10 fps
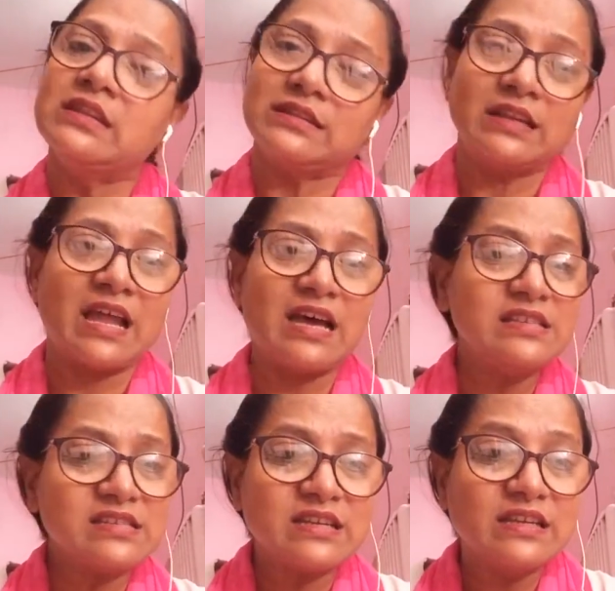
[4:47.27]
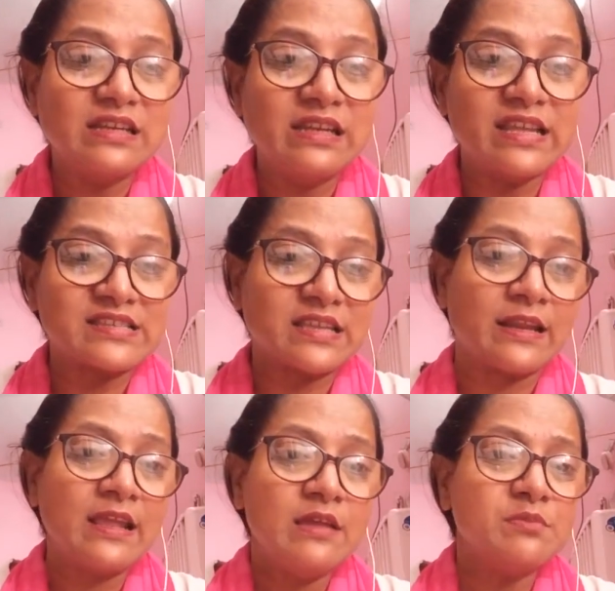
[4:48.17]
the last lesson.
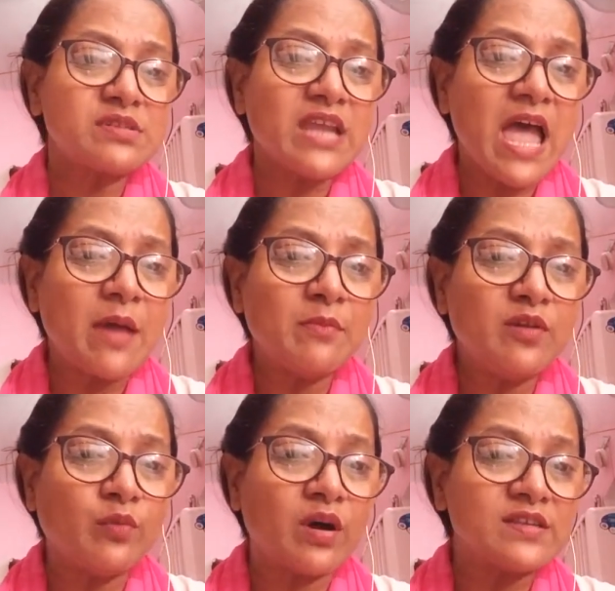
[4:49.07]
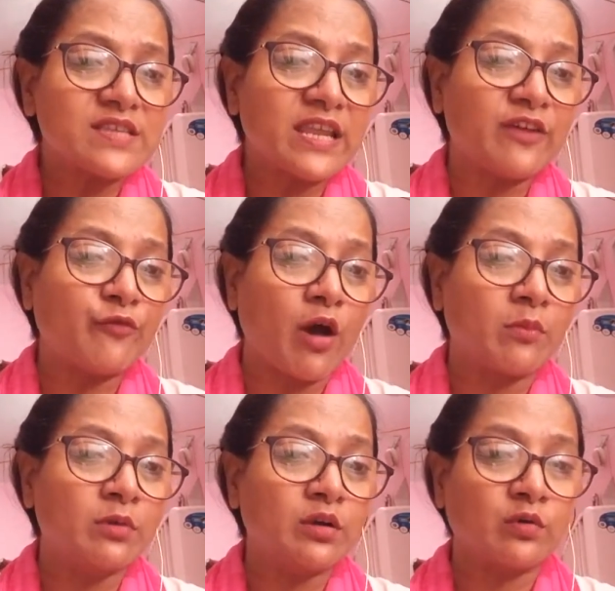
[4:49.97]
Mr. Hamill was in a
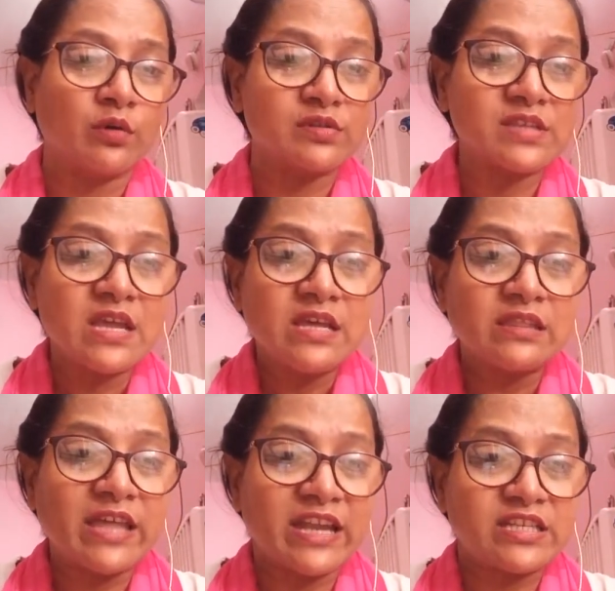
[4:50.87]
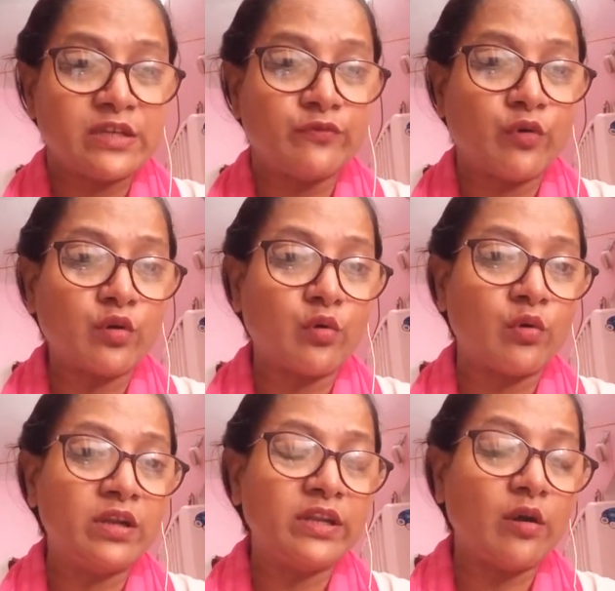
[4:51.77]
formal clothes that he wore
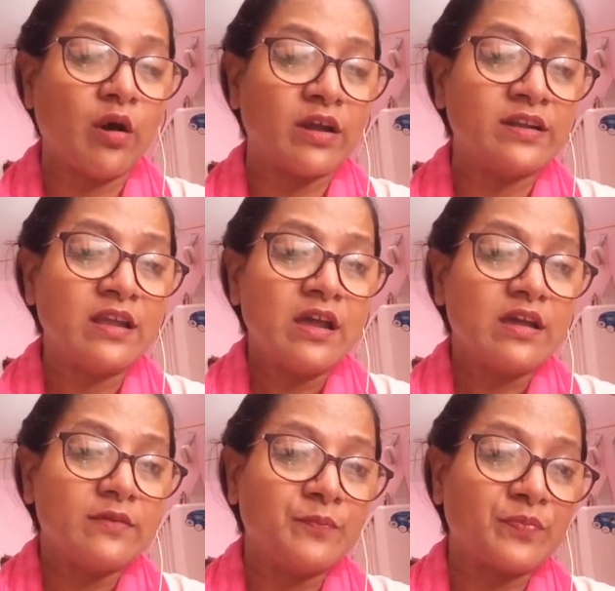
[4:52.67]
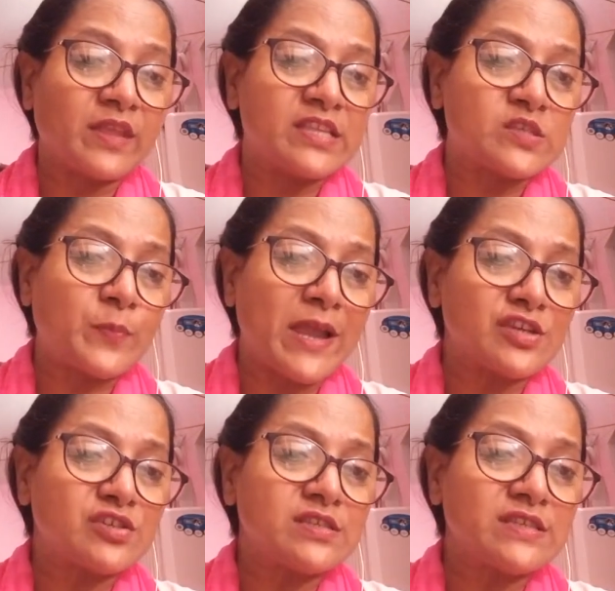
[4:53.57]
only on
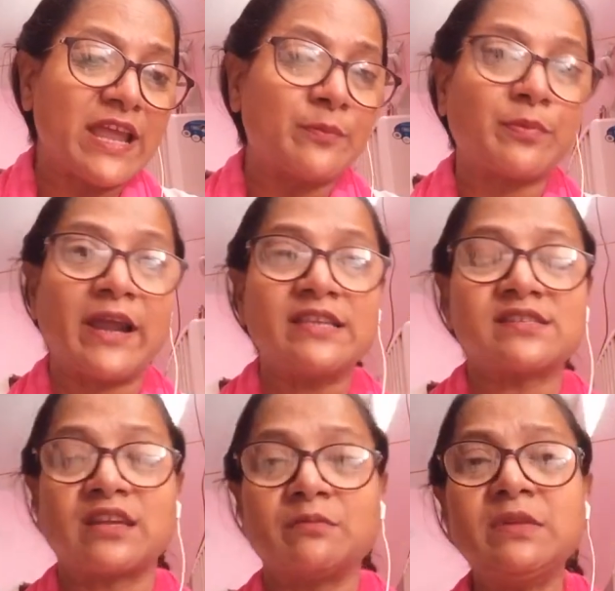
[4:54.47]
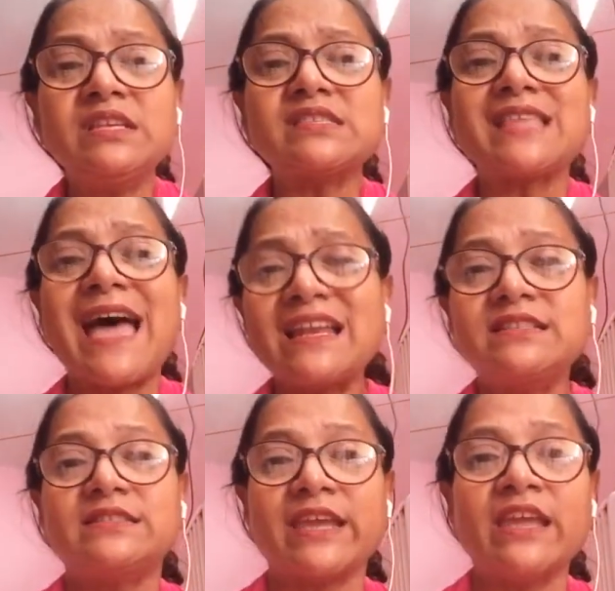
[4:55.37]
inspections and prize day. Means
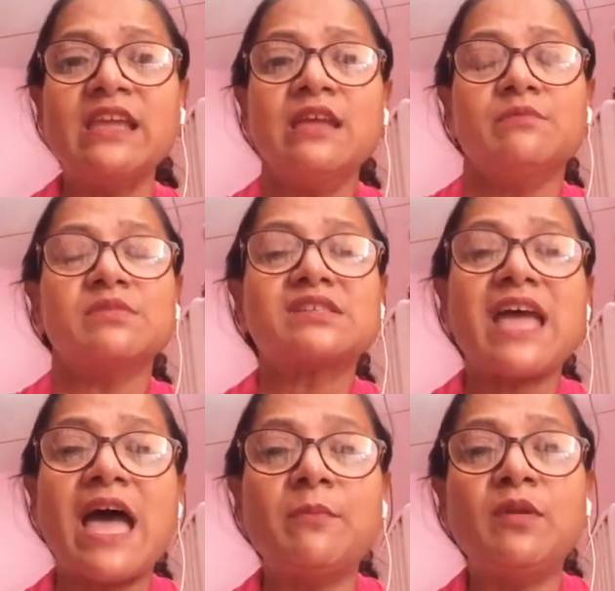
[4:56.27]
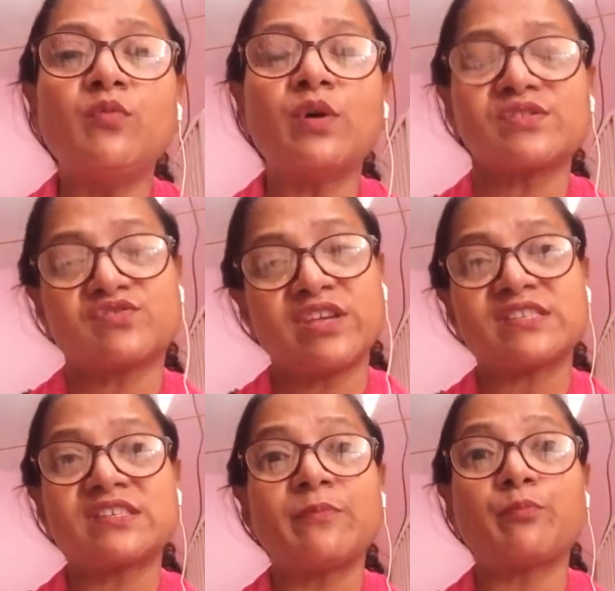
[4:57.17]
that day Mr. Hamill was
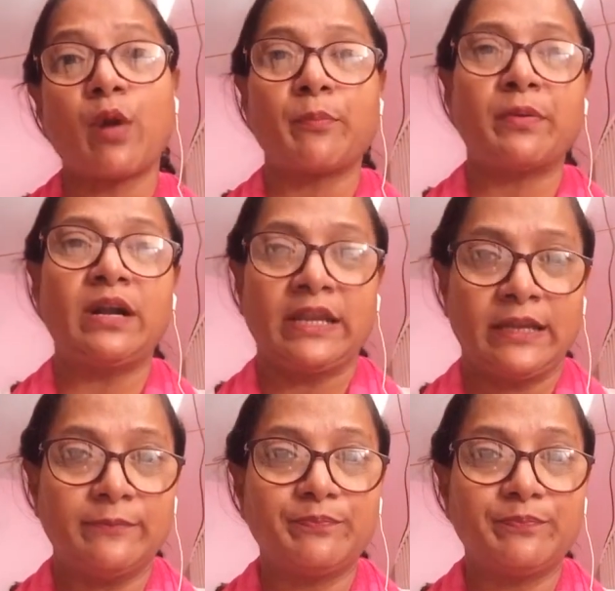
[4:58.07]
dressed up properly.